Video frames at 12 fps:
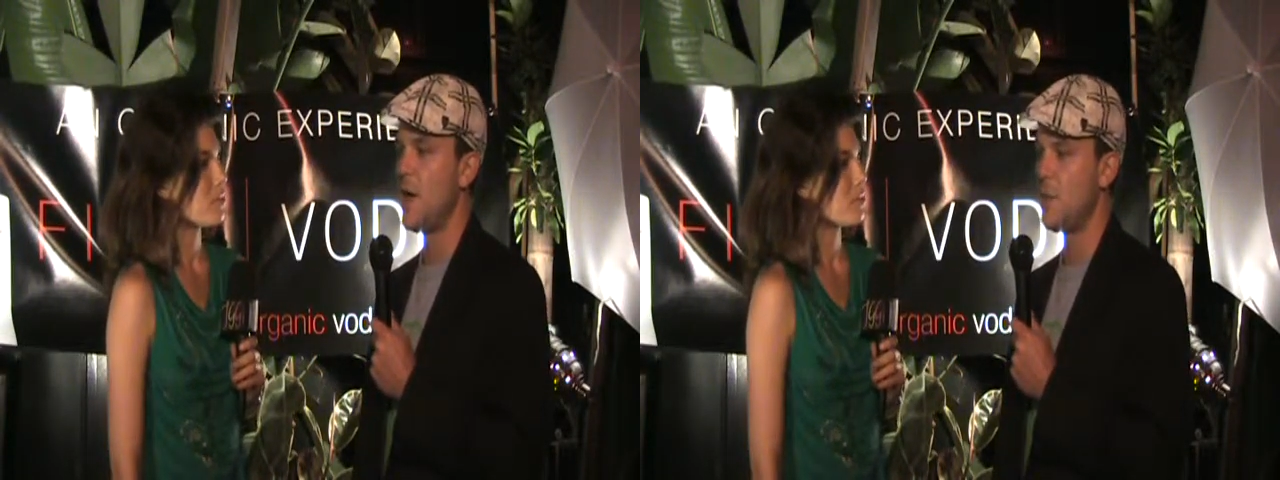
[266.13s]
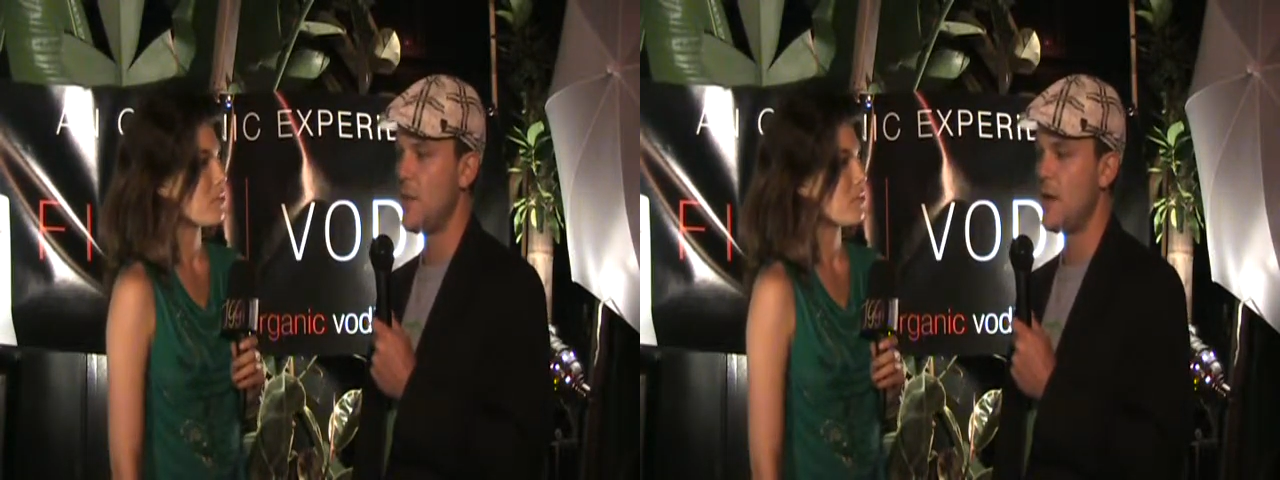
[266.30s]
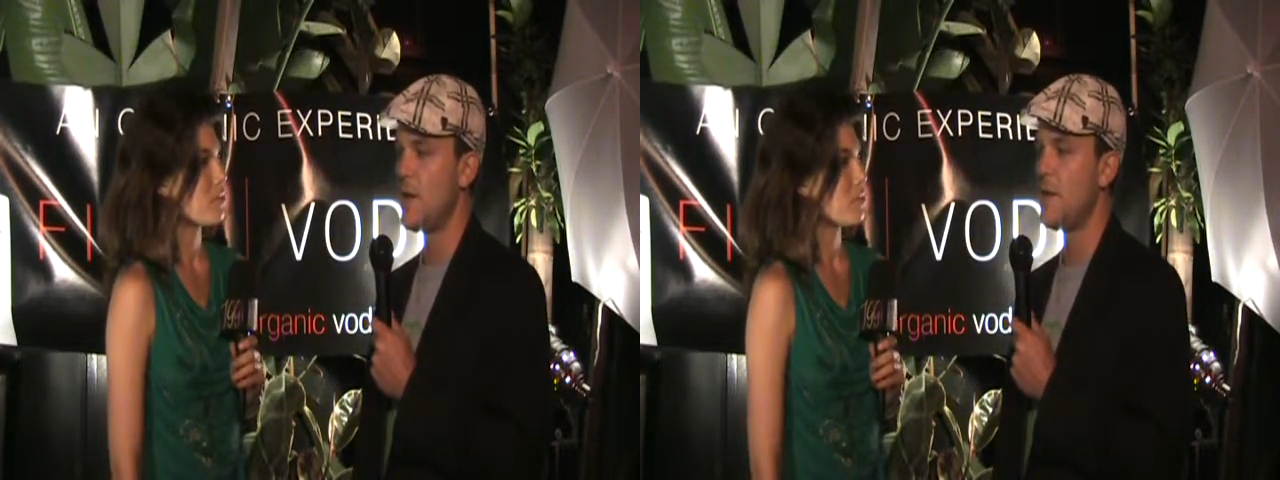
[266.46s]

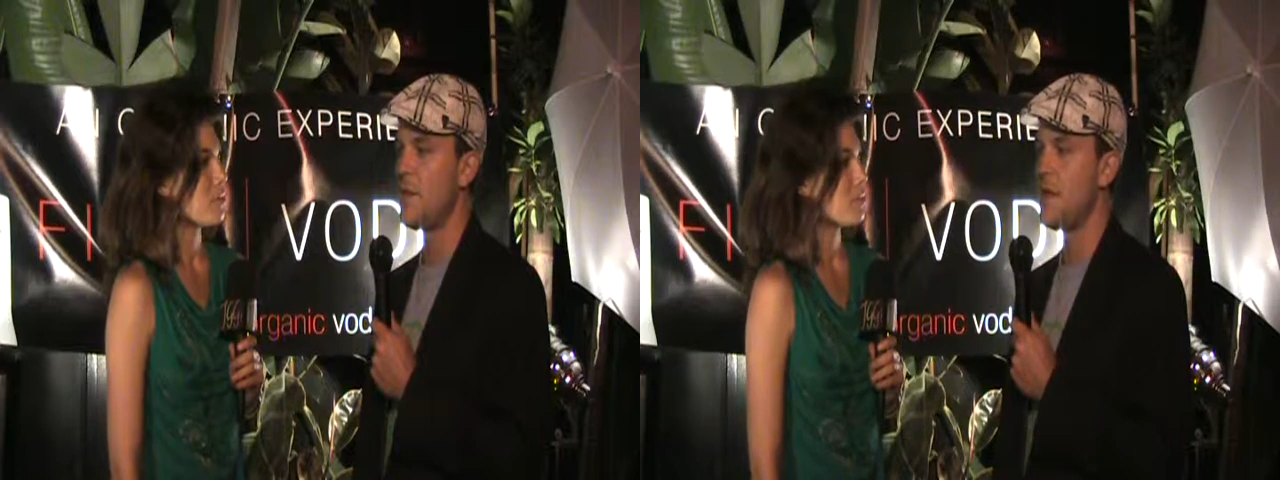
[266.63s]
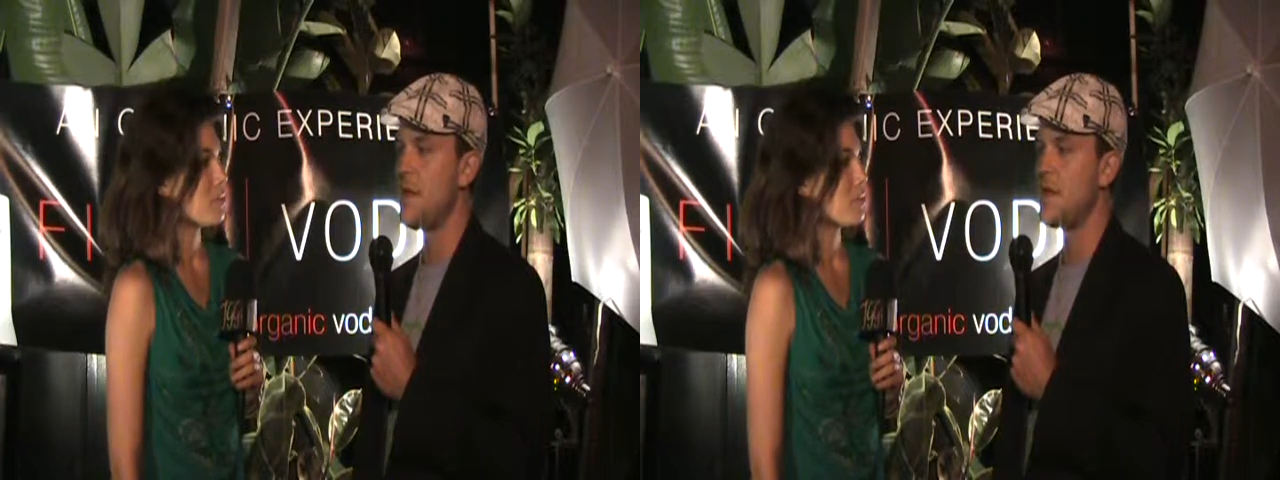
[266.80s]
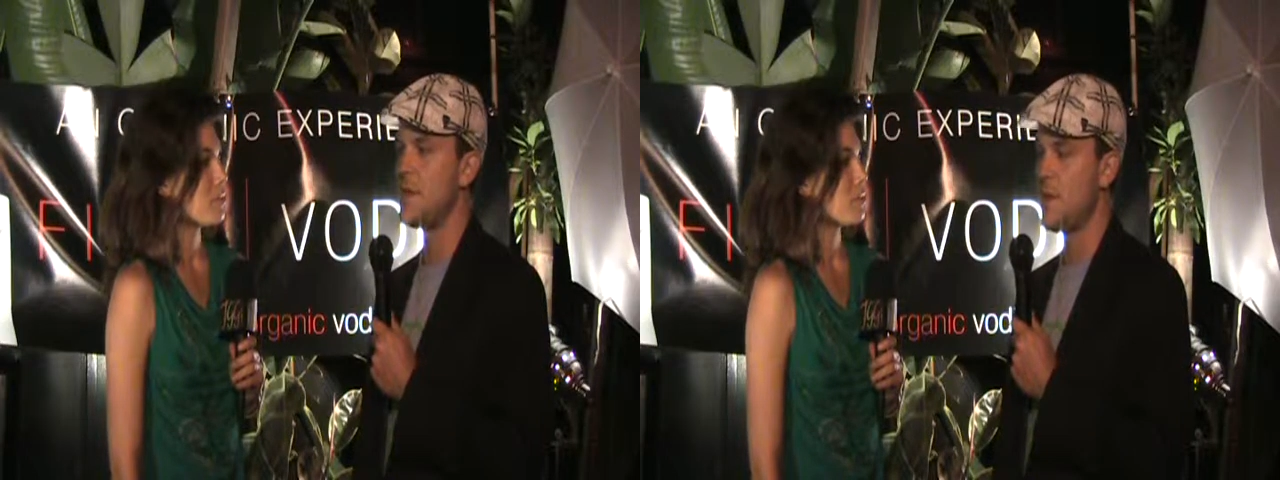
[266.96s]

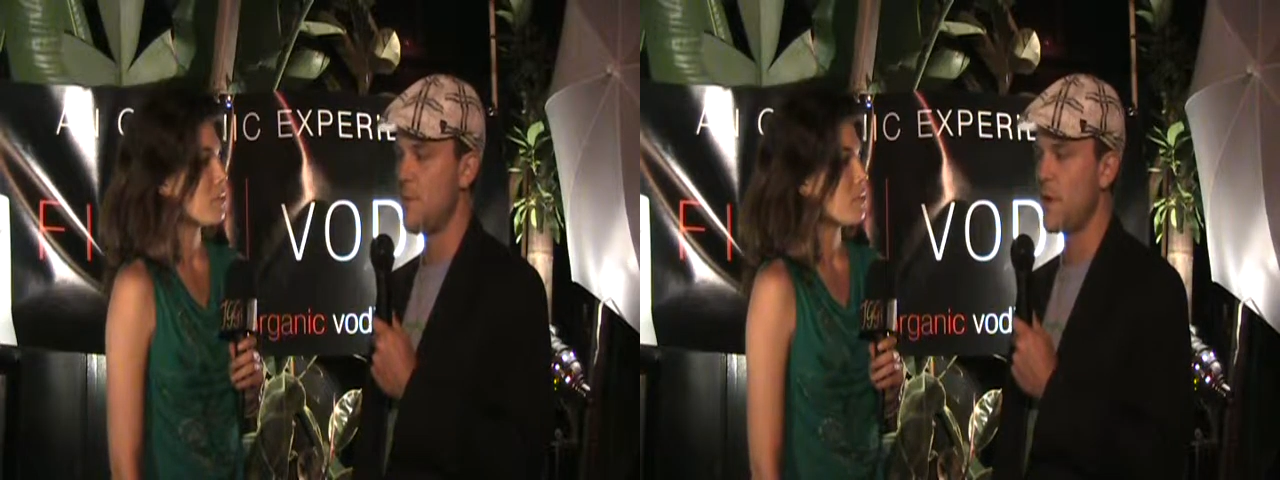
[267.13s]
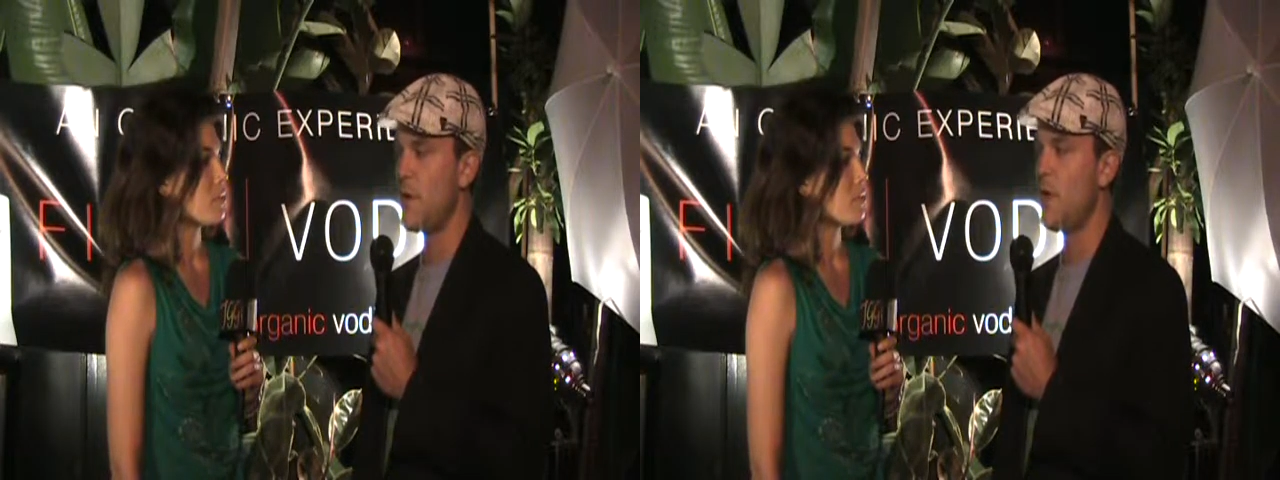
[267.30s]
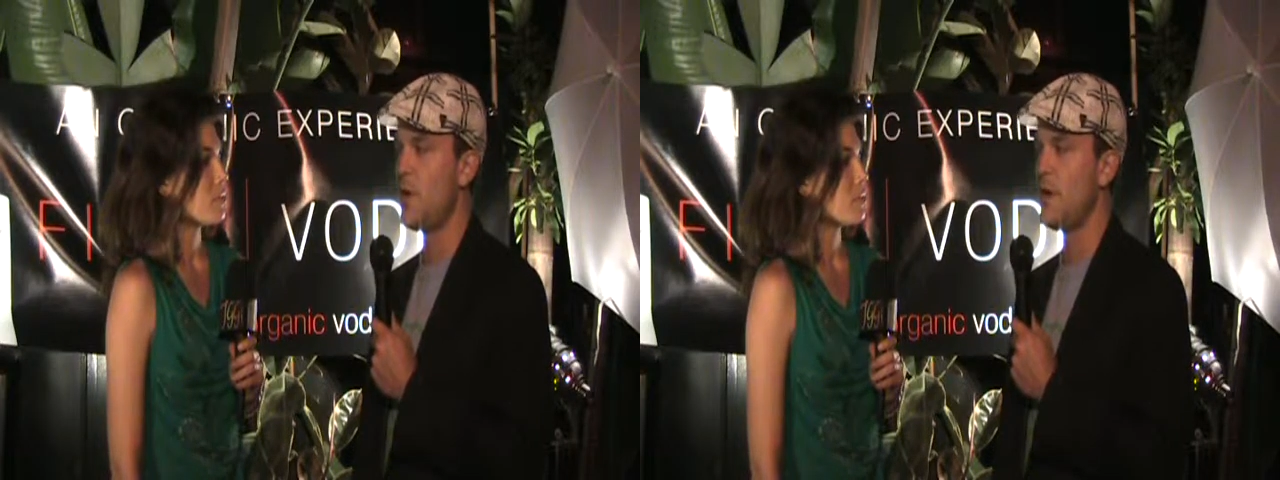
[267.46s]
helping the
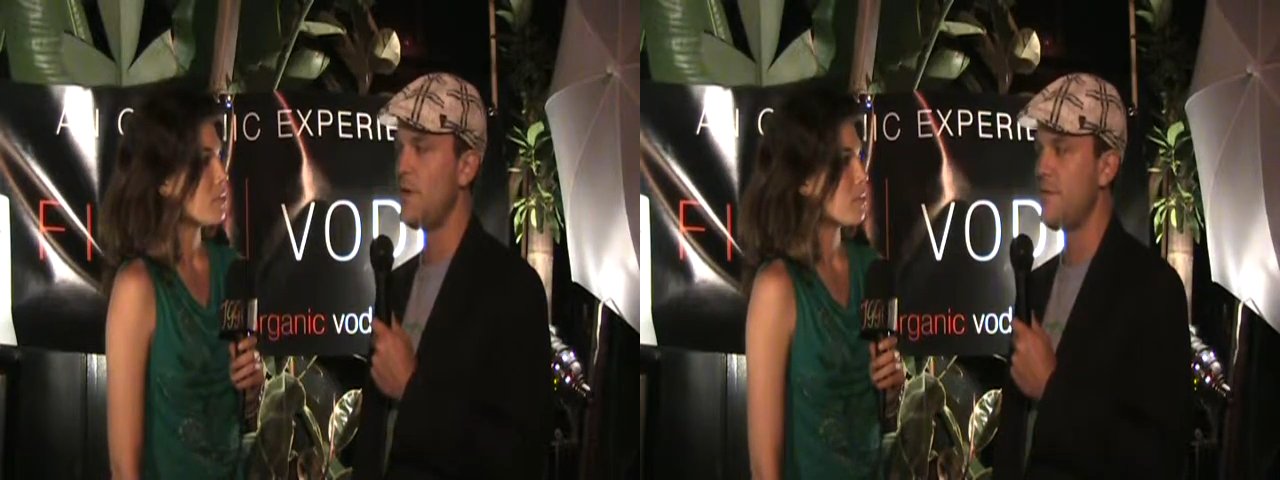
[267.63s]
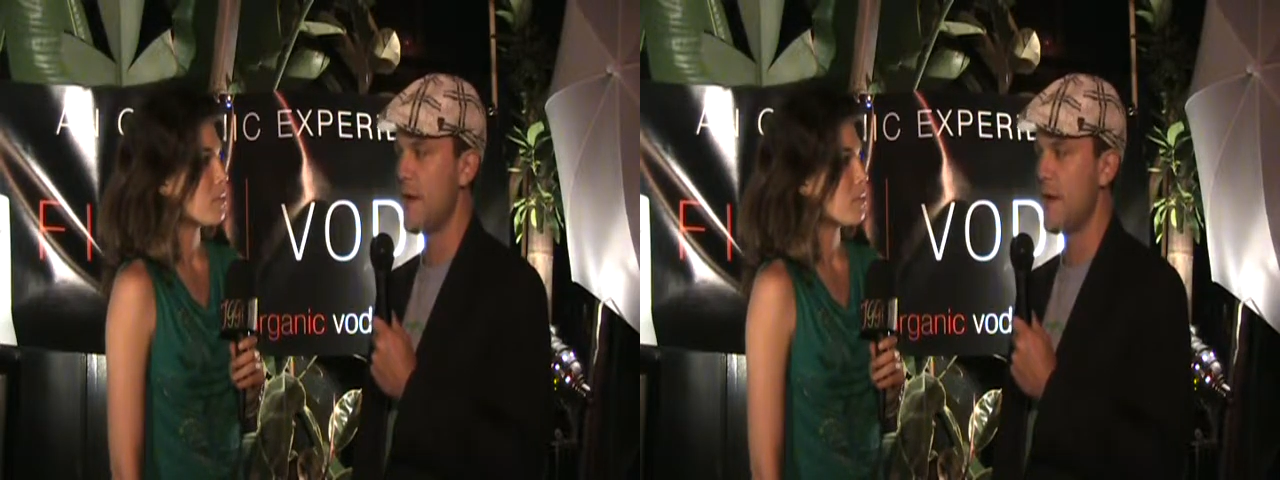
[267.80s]
typical